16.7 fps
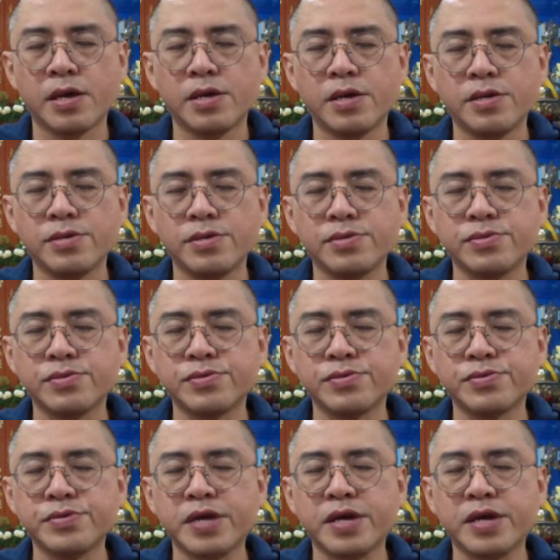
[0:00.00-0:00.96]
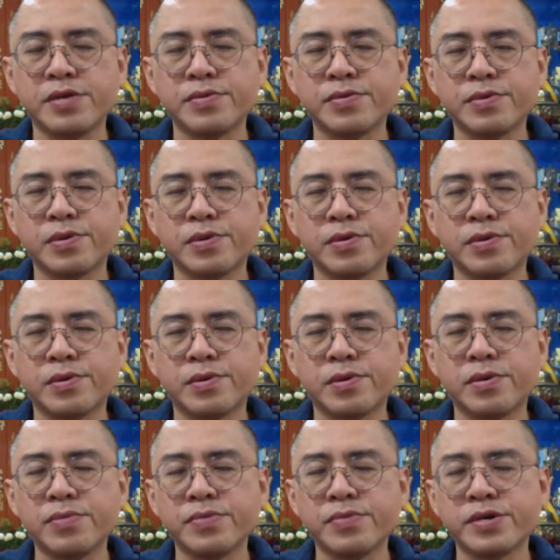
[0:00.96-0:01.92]
So to do that,
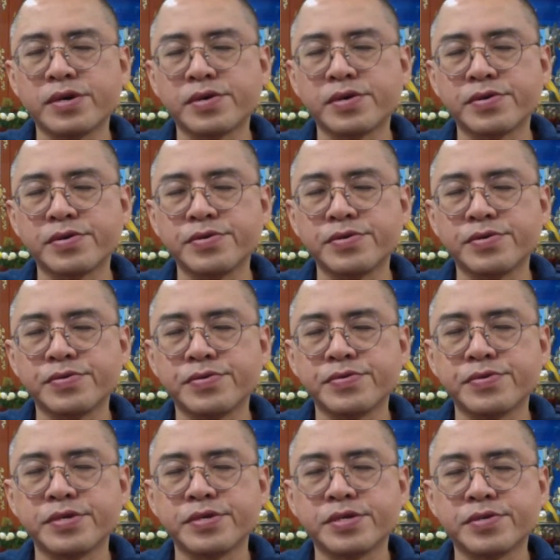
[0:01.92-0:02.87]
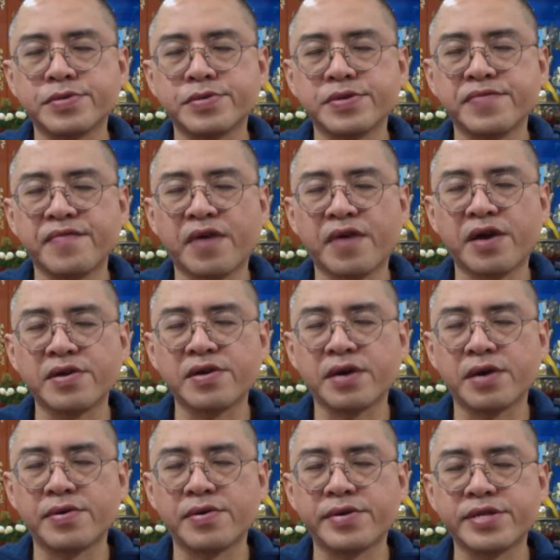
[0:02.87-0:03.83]
all we are going to do is to invite
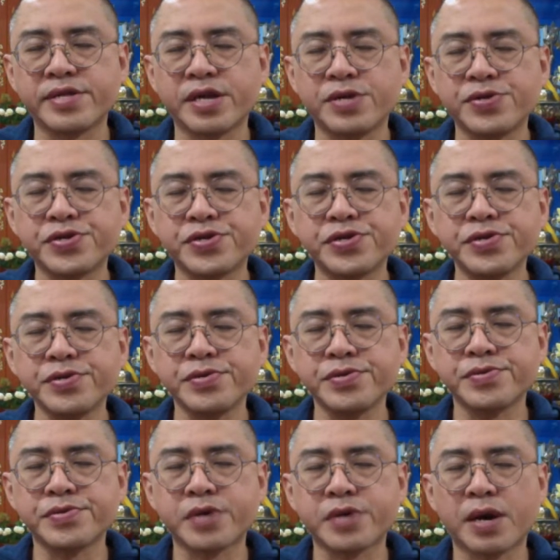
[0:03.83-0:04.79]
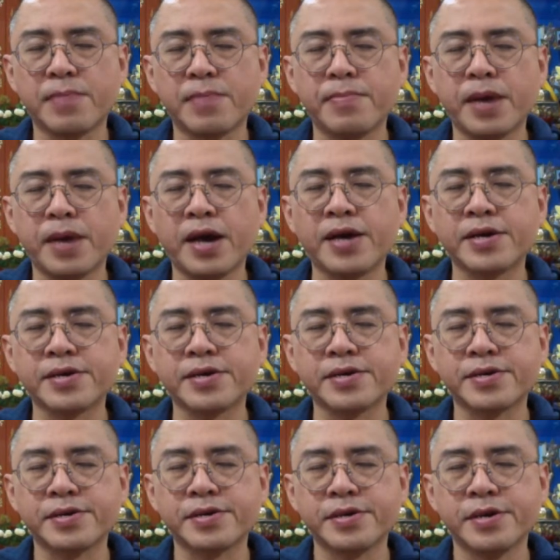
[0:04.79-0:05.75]
our attention to come back
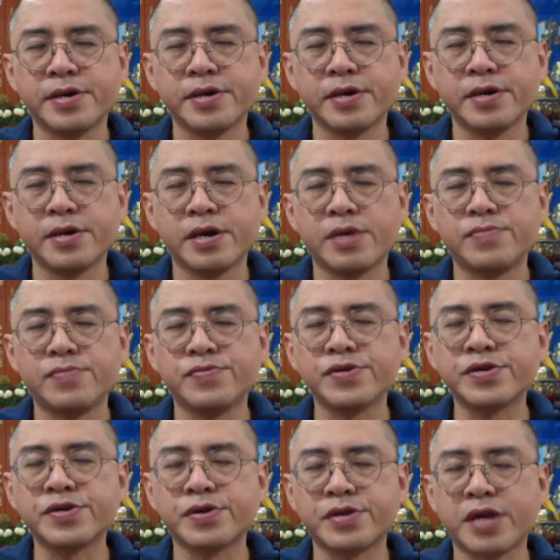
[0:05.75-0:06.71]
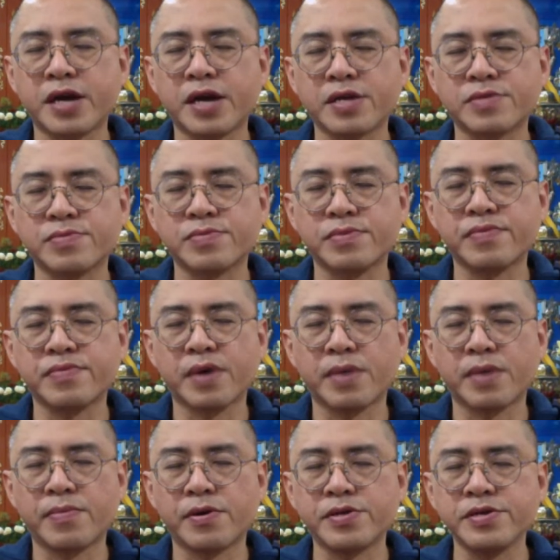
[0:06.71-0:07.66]
and reconnect with our
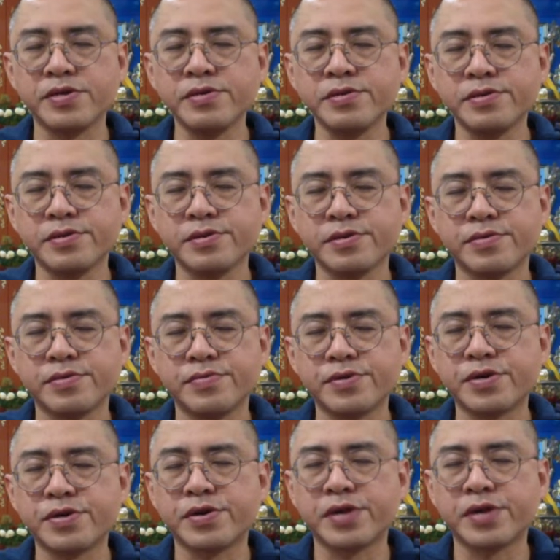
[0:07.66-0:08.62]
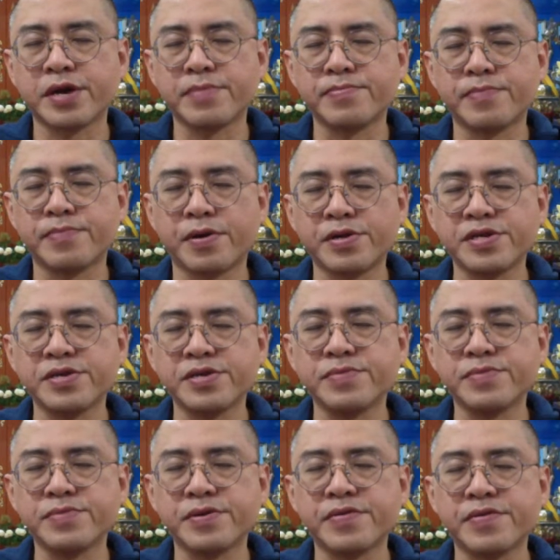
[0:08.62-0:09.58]
body, reconnect body
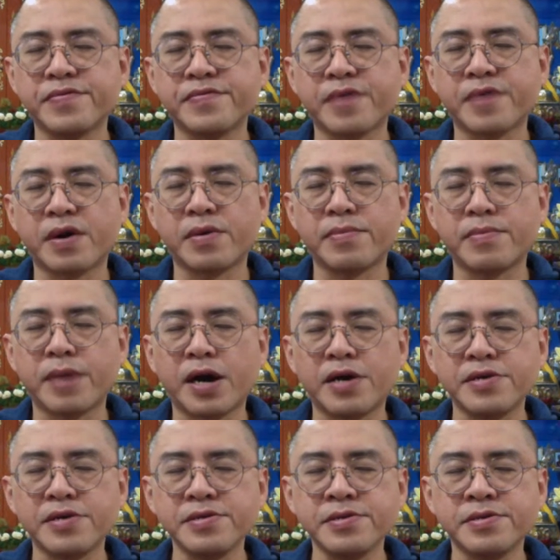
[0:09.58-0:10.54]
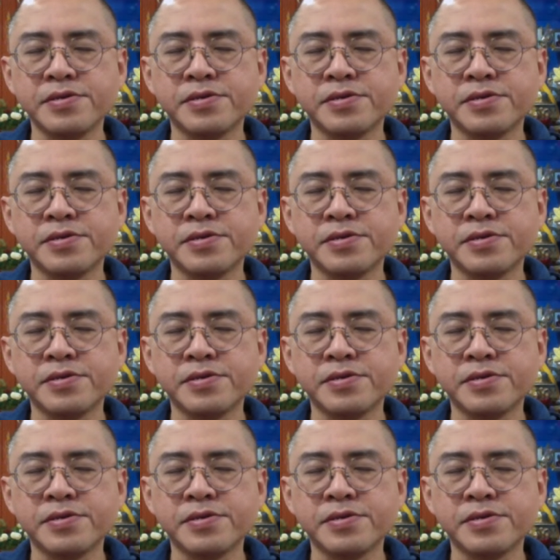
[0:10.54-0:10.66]
with our mind